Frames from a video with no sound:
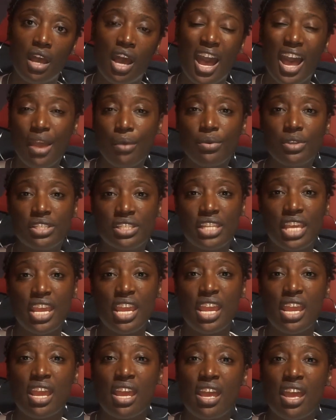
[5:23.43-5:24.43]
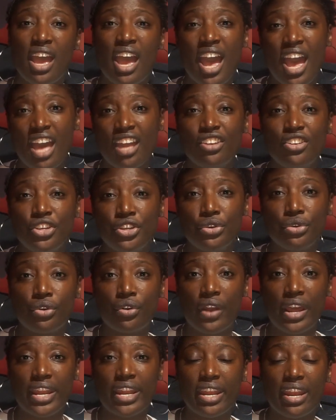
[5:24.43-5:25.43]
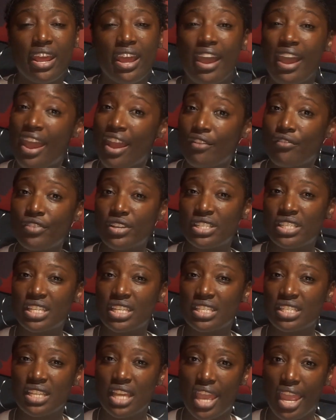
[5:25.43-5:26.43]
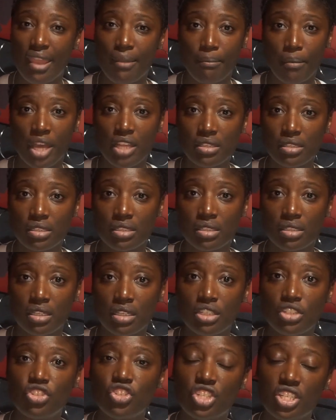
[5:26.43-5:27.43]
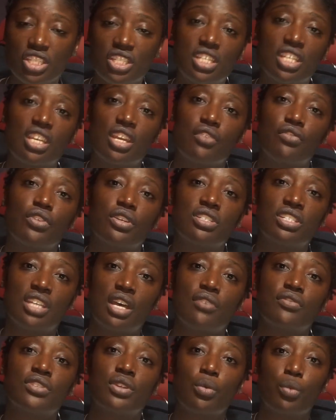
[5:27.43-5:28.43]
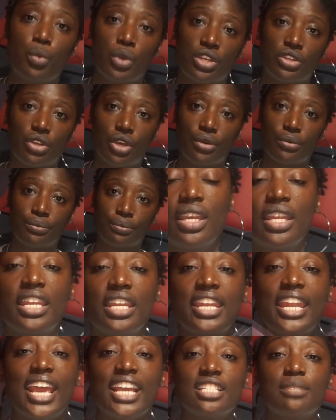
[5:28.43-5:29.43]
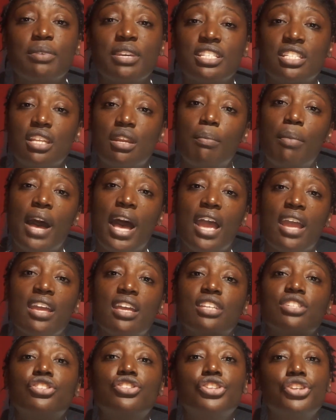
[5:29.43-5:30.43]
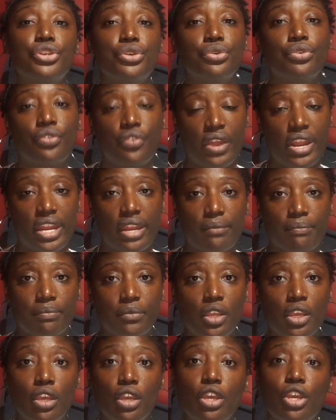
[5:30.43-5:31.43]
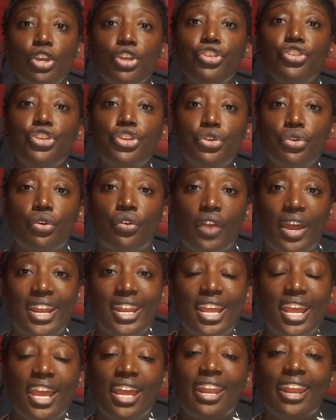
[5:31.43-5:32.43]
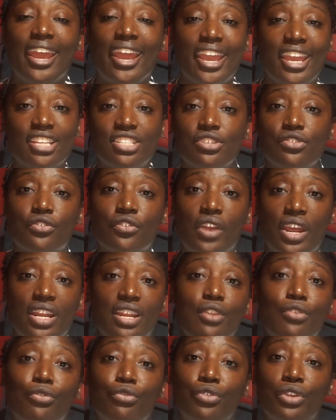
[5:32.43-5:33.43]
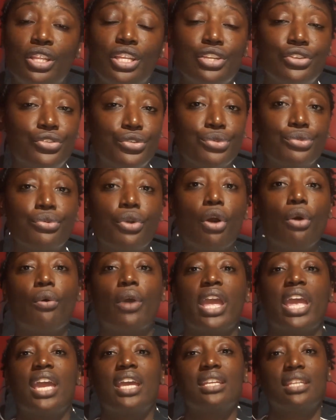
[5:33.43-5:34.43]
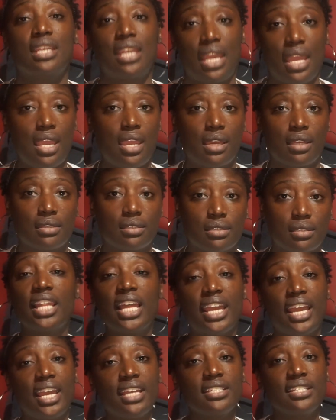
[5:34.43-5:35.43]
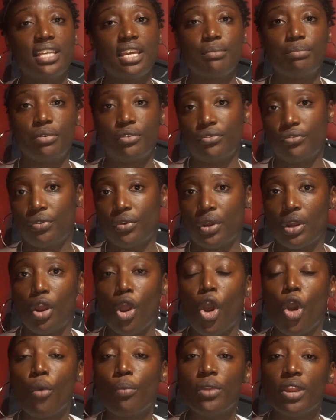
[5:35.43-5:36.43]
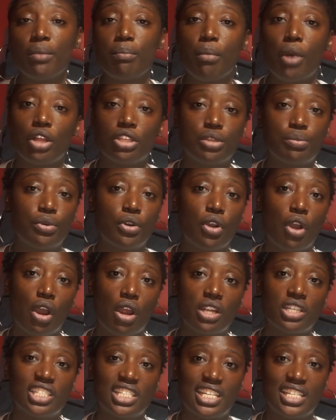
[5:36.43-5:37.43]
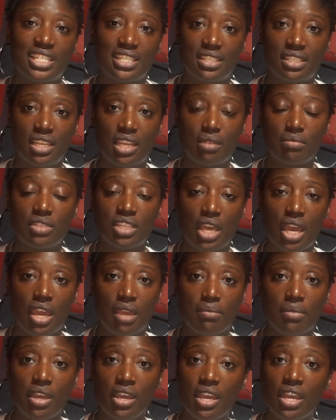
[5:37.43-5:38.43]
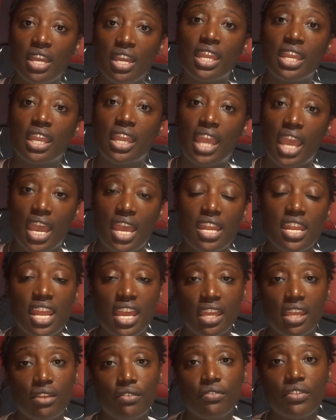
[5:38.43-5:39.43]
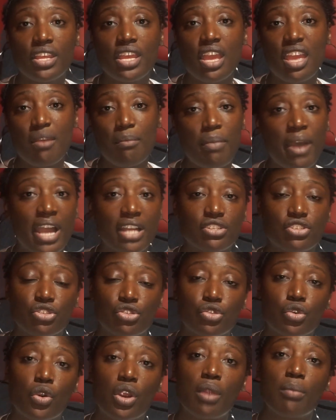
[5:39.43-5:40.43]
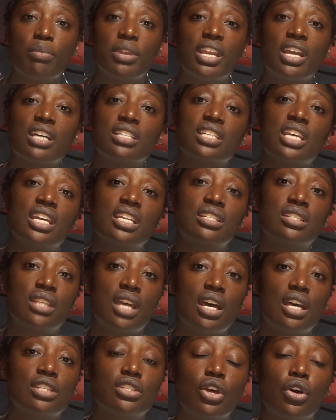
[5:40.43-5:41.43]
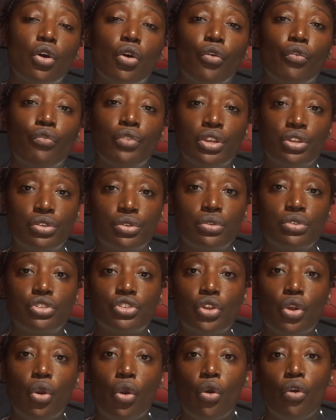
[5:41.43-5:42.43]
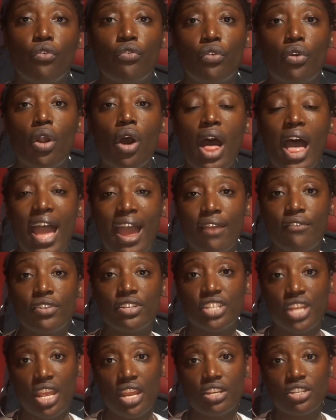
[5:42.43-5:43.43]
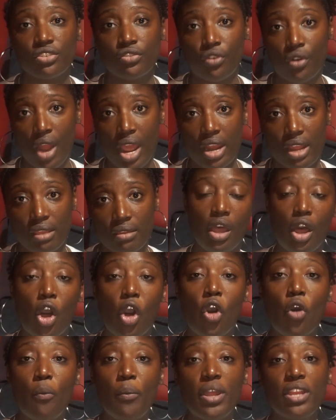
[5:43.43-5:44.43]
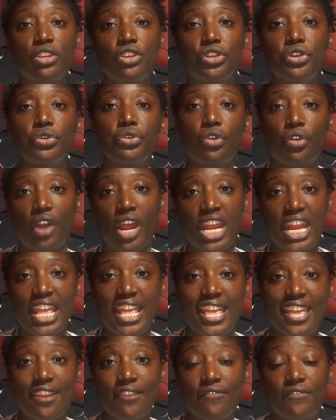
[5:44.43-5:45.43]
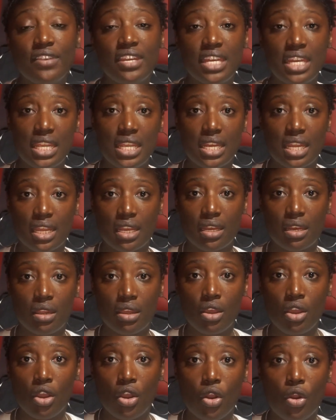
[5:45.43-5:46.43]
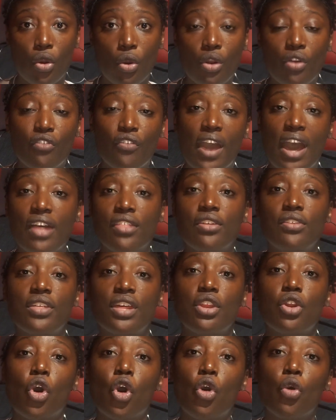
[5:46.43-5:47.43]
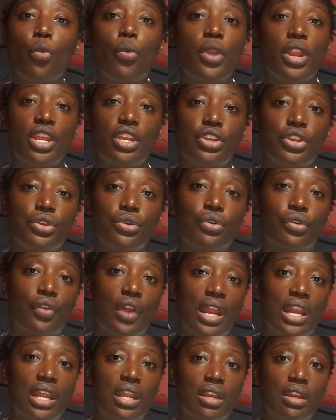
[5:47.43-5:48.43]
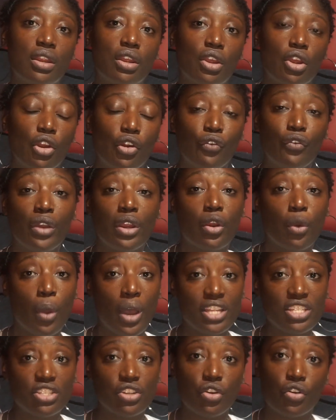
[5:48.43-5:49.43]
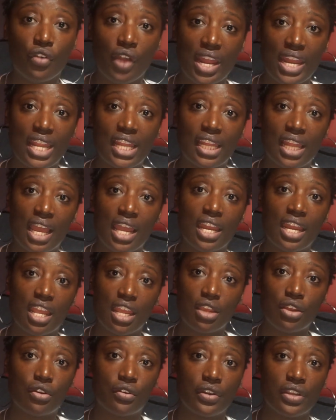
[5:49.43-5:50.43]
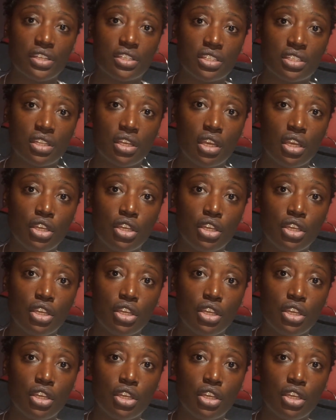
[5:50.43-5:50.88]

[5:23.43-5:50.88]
I would say add new credit every 6 to 8 months just to give yourself some window. Next piece of the pie is new credit. New credit and age of credit really do go hand in hand. Like I said before, opening multiple cards at the same time can negatively impact your score because it does reduce your overall average age of credit. Open new credit if needed, or rather than opening new credit, request a credit line increase.